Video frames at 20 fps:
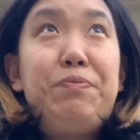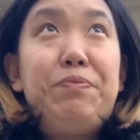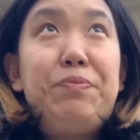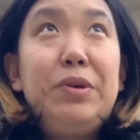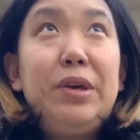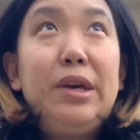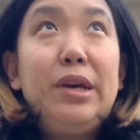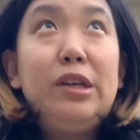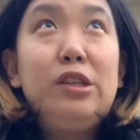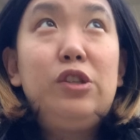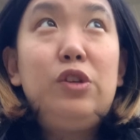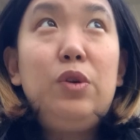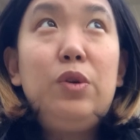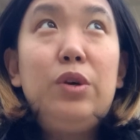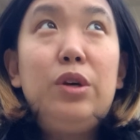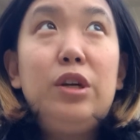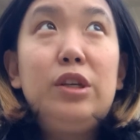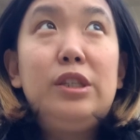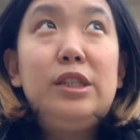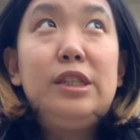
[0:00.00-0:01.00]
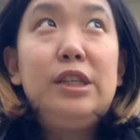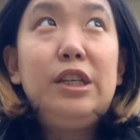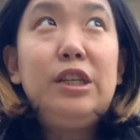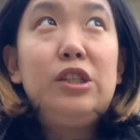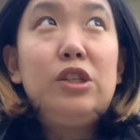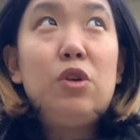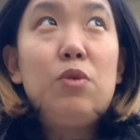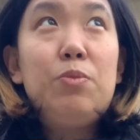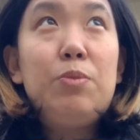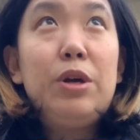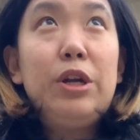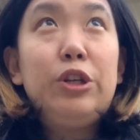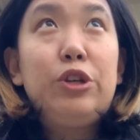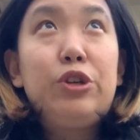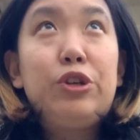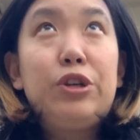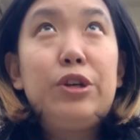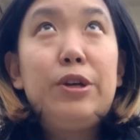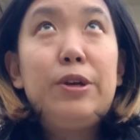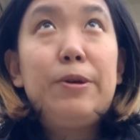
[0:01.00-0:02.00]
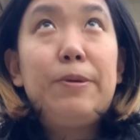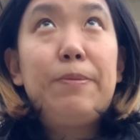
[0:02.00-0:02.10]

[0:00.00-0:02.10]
Because you could see so much